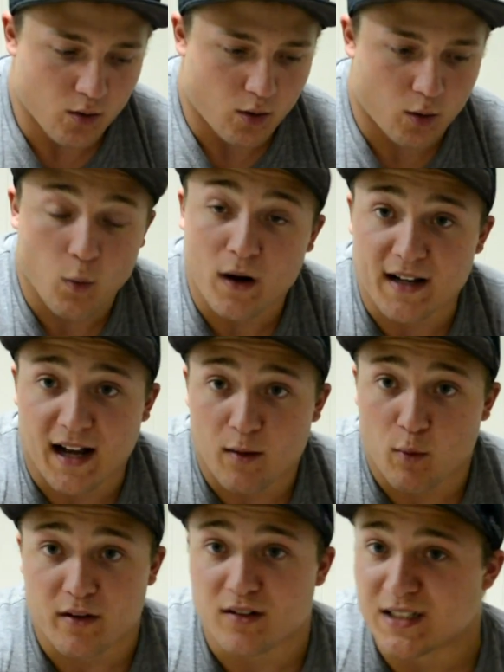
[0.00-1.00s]
or
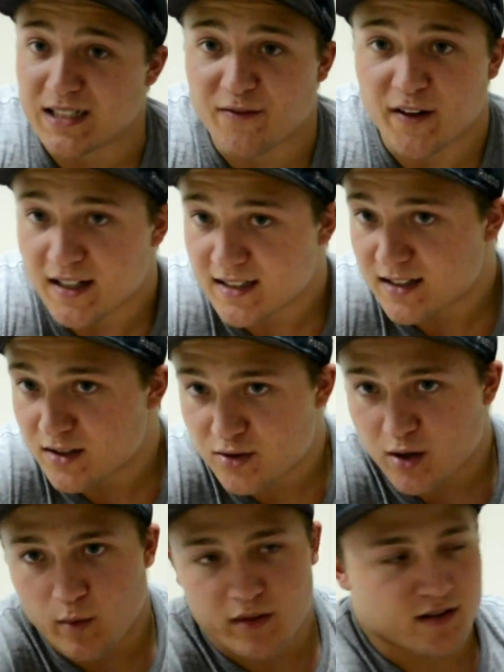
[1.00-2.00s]
whatnot, whether it's in the fitness
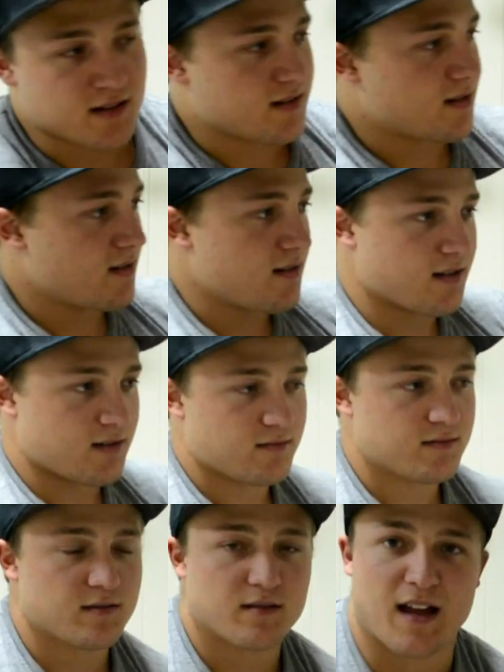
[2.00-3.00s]
industry or whether it's, you know,
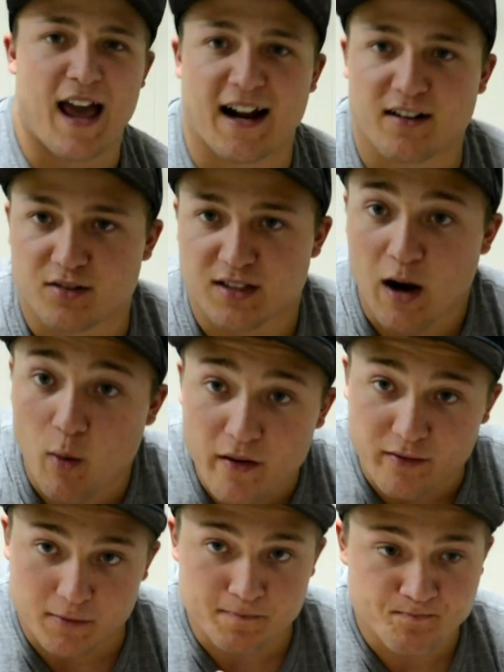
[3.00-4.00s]
actors.
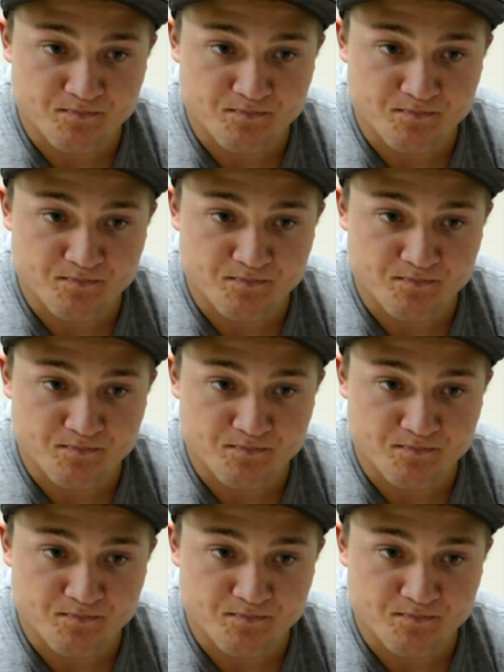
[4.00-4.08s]
However,